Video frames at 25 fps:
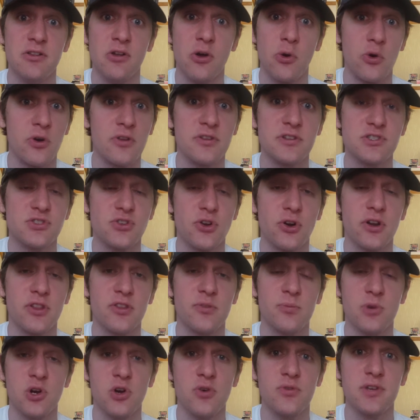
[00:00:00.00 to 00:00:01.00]
or the start of the
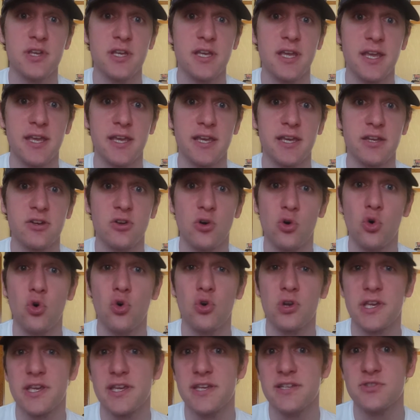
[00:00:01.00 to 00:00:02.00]
movie, and
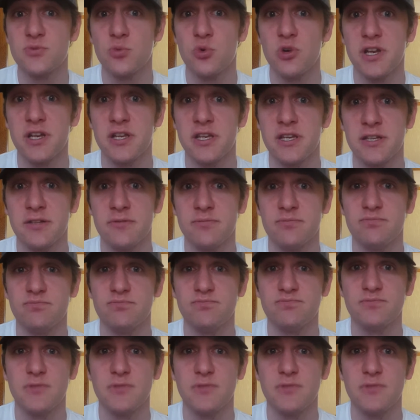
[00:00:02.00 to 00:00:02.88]
Hulk is winning